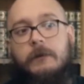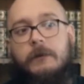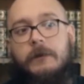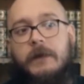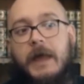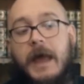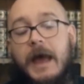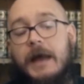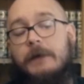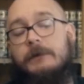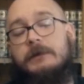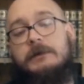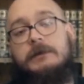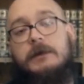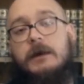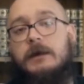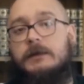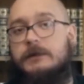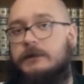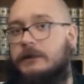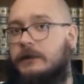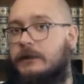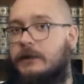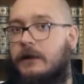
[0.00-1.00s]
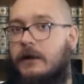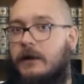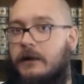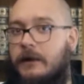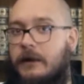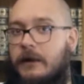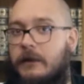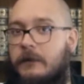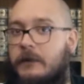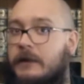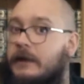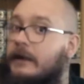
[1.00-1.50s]
had massage done on
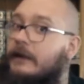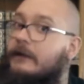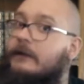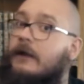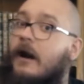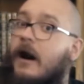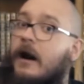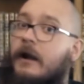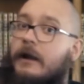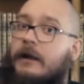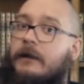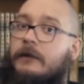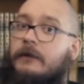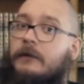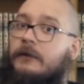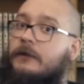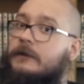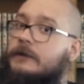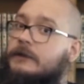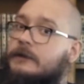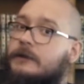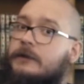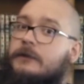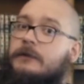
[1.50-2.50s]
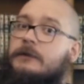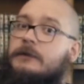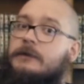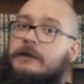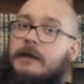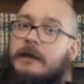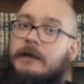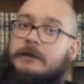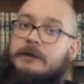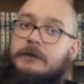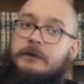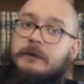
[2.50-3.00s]
him, and he taught it to his students
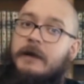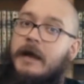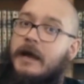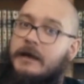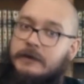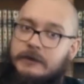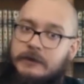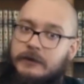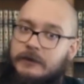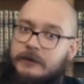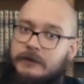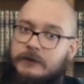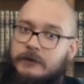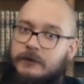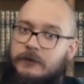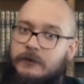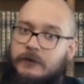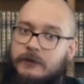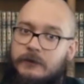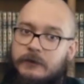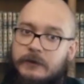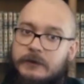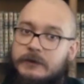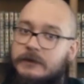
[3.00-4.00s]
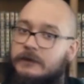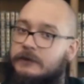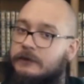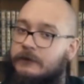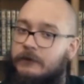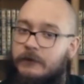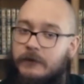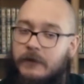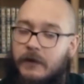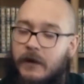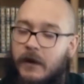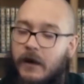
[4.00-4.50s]
at a gymnastics school, which is
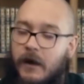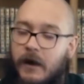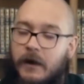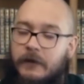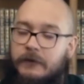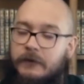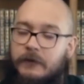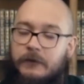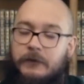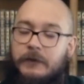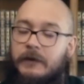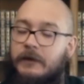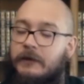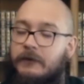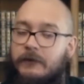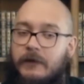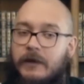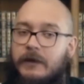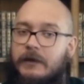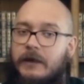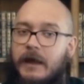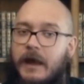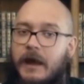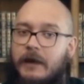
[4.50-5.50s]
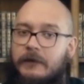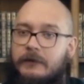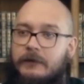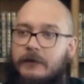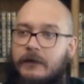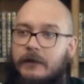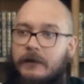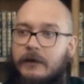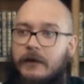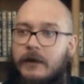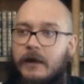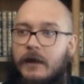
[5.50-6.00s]
awesome and it's
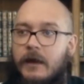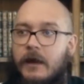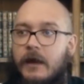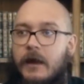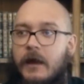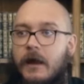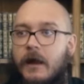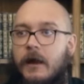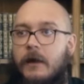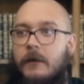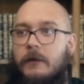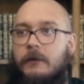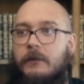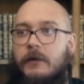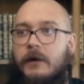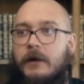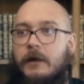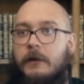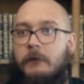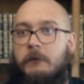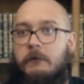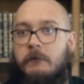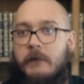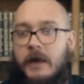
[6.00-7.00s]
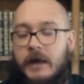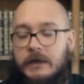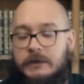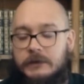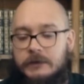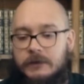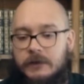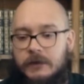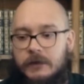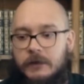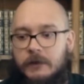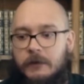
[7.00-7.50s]
fantastic. But
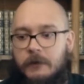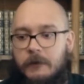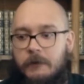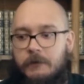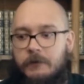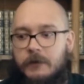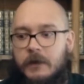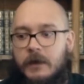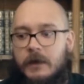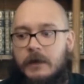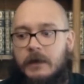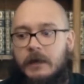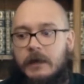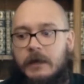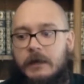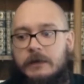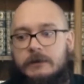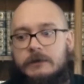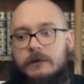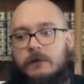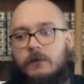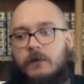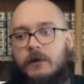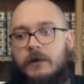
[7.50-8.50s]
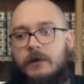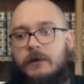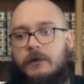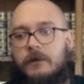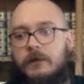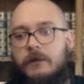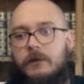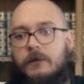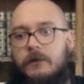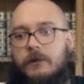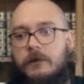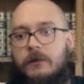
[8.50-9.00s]
Mesger, he's the one
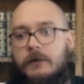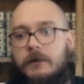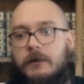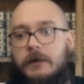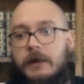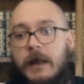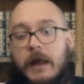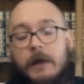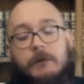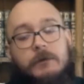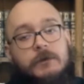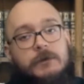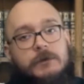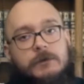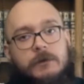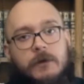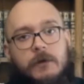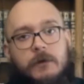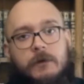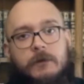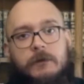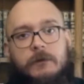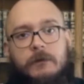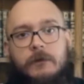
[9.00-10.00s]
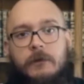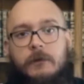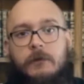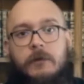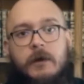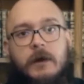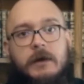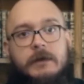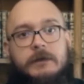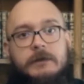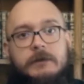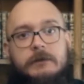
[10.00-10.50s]
who named the strokes, who
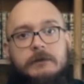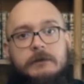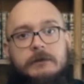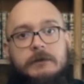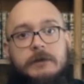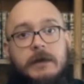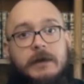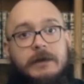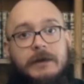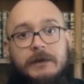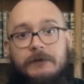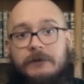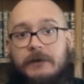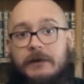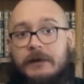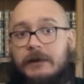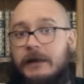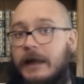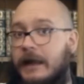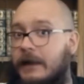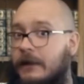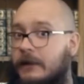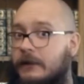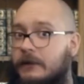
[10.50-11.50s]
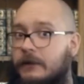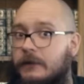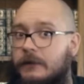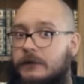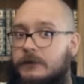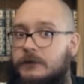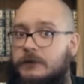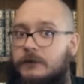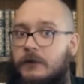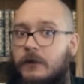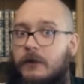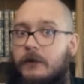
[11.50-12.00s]
brought scientific data to the
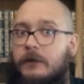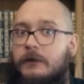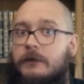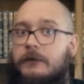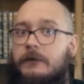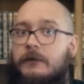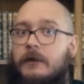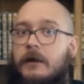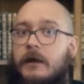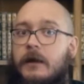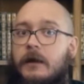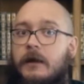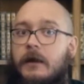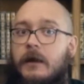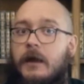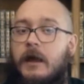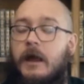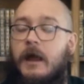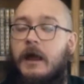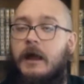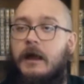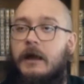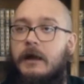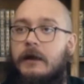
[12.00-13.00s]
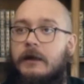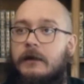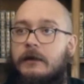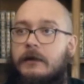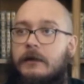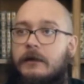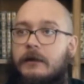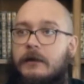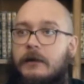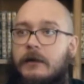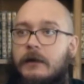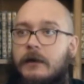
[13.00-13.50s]
strokes, and